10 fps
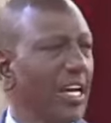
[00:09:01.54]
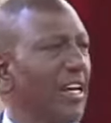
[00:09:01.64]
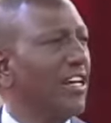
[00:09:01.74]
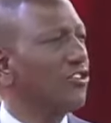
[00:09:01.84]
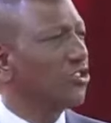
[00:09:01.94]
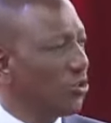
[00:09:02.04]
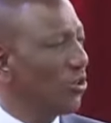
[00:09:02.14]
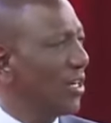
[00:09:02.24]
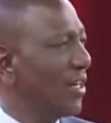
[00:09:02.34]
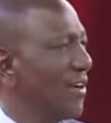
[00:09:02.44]
we can
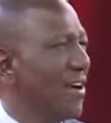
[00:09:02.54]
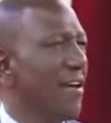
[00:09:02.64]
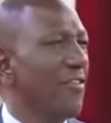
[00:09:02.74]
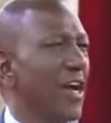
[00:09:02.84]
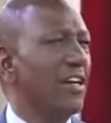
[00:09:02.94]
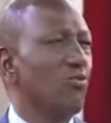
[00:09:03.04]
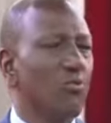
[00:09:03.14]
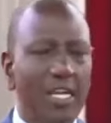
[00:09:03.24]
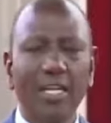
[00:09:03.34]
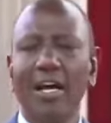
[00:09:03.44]
ensure
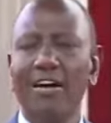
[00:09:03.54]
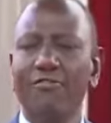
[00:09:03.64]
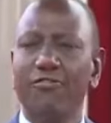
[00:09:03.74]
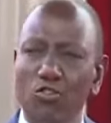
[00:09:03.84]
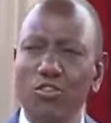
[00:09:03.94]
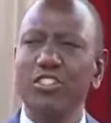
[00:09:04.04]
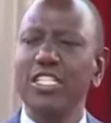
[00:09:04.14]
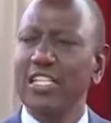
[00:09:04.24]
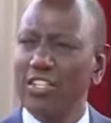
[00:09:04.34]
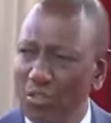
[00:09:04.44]
that we have food
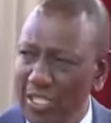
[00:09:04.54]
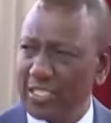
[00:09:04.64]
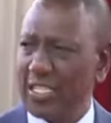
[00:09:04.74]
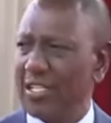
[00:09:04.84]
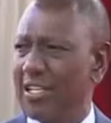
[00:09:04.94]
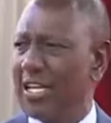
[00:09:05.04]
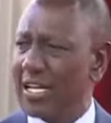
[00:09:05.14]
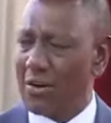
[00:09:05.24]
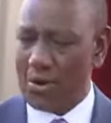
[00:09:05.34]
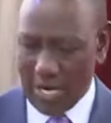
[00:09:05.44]
security
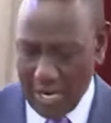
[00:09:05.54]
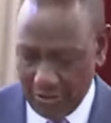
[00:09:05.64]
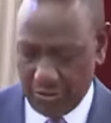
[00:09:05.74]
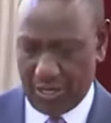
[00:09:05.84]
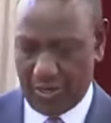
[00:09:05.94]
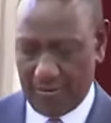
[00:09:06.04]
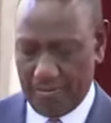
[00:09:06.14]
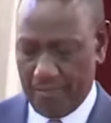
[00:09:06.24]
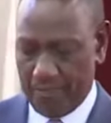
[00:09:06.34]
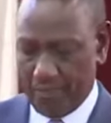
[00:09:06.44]
in our country.
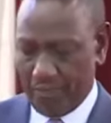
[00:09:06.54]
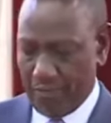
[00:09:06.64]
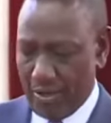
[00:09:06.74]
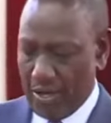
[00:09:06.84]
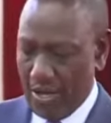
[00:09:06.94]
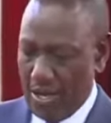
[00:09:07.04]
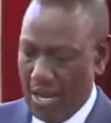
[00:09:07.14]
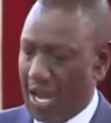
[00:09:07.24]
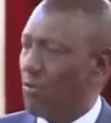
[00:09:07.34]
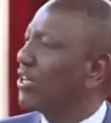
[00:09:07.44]

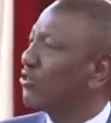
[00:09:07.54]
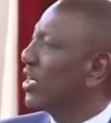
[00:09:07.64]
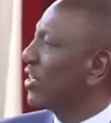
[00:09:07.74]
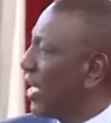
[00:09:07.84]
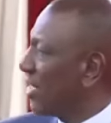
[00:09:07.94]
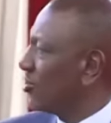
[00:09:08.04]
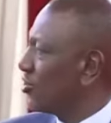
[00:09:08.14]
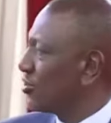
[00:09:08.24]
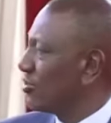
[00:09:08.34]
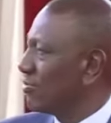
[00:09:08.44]
I want to
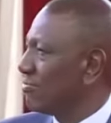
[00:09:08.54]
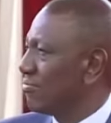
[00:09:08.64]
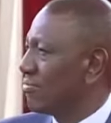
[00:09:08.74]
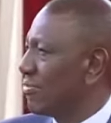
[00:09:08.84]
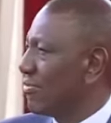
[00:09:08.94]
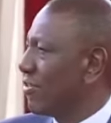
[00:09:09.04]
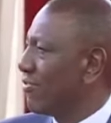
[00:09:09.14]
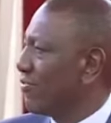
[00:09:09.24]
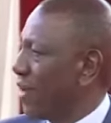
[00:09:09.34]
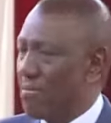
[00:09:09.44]
encourage
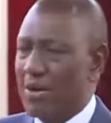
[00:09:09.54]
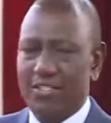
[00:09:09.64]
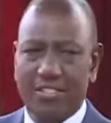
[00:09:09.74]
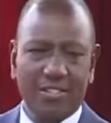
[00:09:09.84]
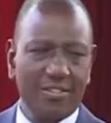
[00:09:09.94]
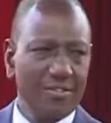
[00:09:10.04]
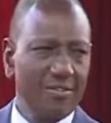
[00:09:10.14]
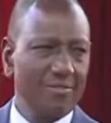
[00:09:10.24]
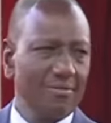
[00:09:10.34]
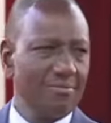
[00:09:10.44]
farmers
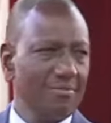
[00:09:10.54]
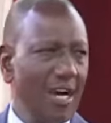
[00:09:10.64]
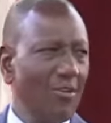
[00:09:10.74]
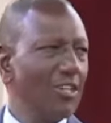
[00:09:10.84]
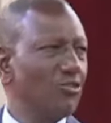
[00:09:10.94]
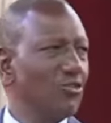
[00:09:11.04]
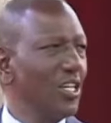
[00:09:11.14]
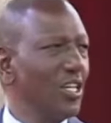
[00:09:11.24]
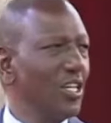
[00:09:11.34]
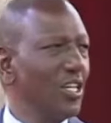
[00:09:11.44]
I want
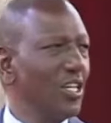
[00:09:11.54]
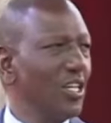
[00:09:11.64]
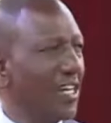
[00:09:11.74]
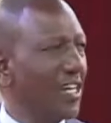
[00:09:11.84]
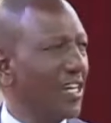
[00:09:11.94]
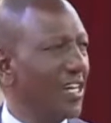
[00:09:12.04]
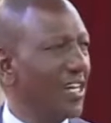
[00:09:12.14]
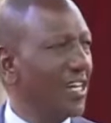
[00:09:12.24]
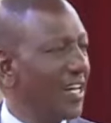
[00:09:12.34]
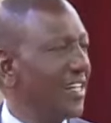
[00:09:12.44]
to
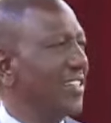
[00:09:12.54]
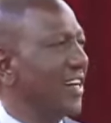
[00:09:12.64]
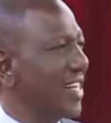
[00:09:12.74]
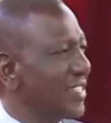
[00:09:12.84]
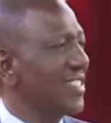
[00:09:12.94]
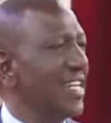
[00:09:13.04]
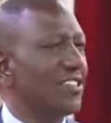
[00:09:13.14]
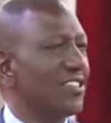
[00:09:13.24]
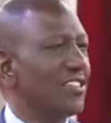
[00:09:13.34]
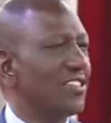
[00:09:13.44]
encourage the
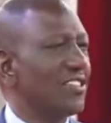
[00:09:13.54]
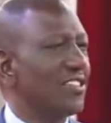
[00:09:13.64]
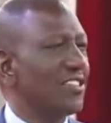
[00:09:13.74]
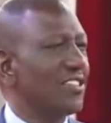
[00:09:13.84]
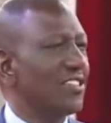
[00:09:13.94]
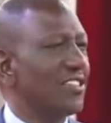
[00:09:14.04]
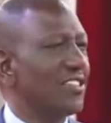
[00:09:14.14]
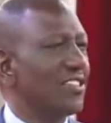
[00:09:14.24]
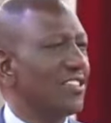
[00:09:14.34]
residents of Uasin Gishu.